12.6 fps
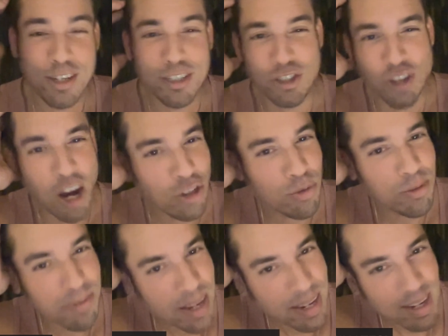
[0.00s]
Joshua
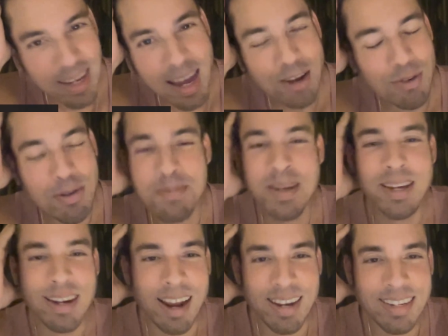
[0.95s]
Van, I got to
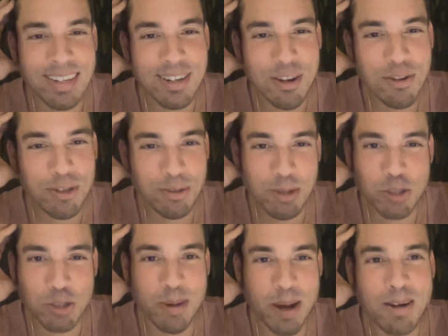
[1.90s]
admit, I didn't know too much
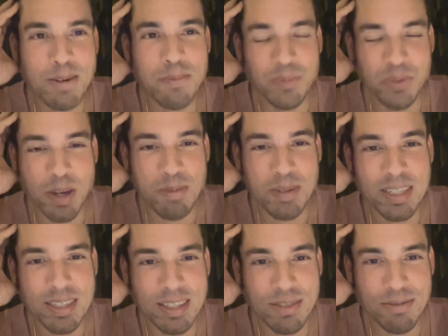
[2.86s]
about him coming
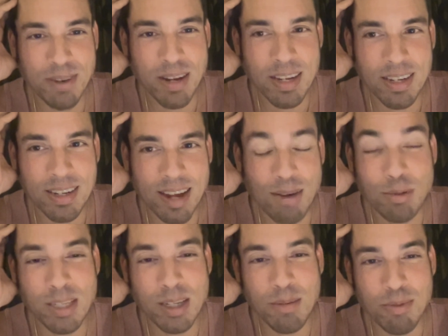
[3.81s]
into this fight. I was
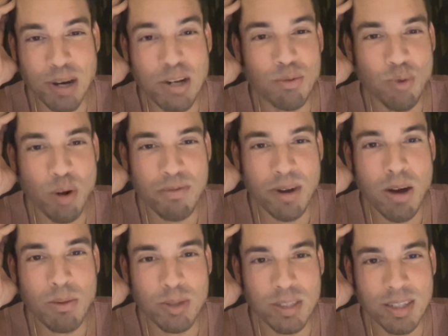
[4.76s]
thinking Brandon
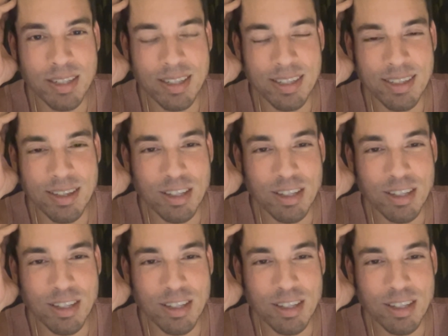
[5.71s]
Royval was going to get it done,